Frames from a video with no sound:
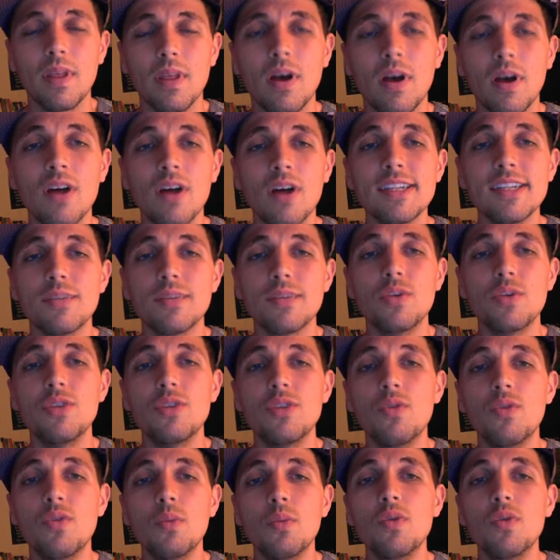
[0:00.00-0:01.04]
also, when
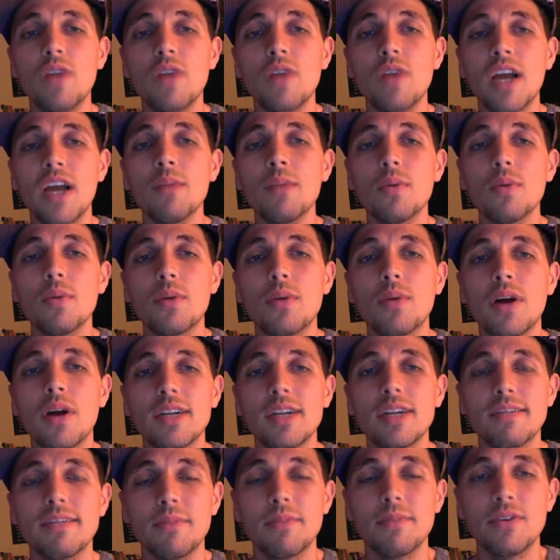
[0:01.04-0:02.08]
you remove animal
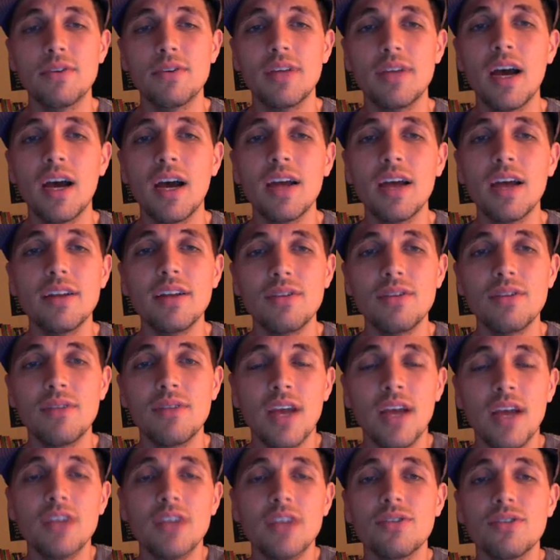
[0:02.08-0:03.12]
products from your diet, you
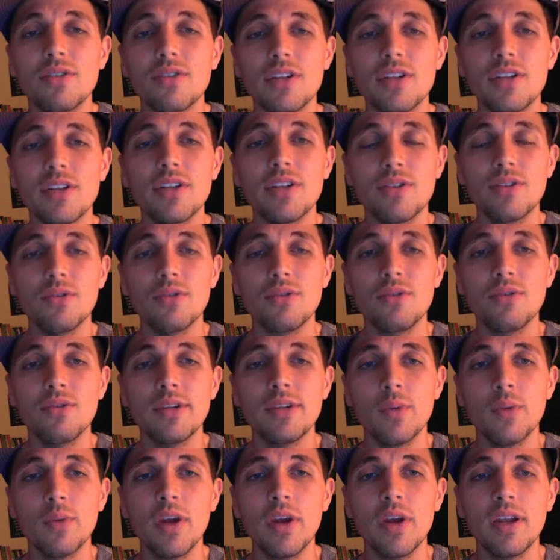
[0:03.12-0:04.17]
naturally
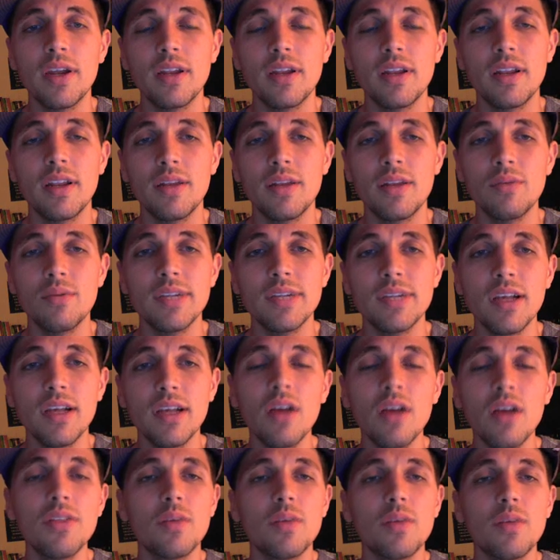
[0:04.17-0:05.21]
lose weight. And it was a
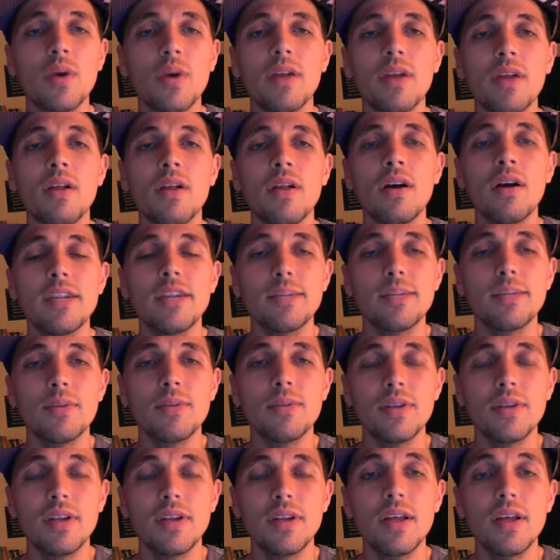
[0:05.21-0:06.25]
healthy weight loss,
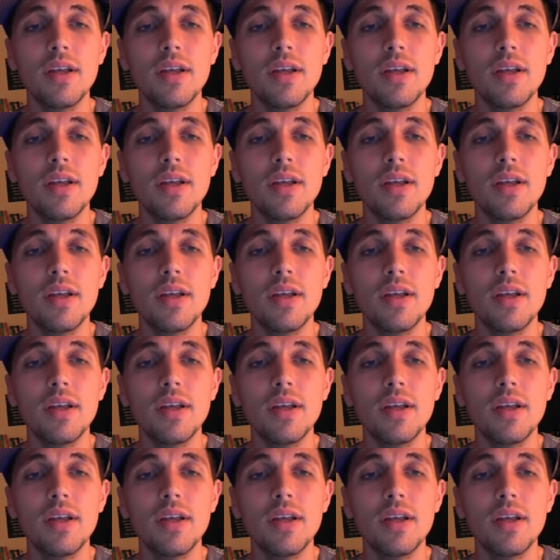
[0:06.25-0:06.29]
but